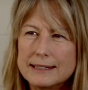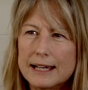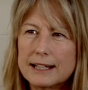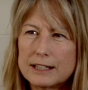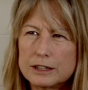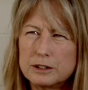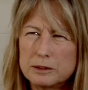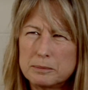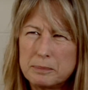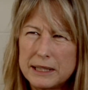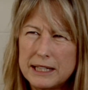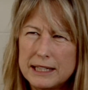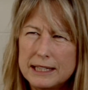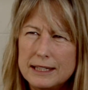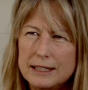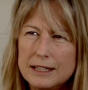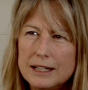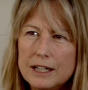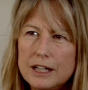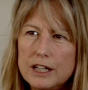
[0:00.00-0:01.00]
that could
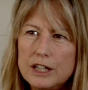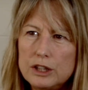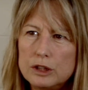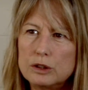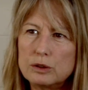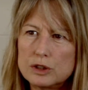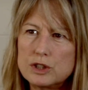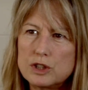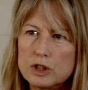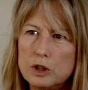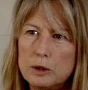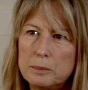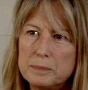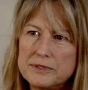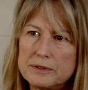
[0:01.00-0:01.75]
be your job.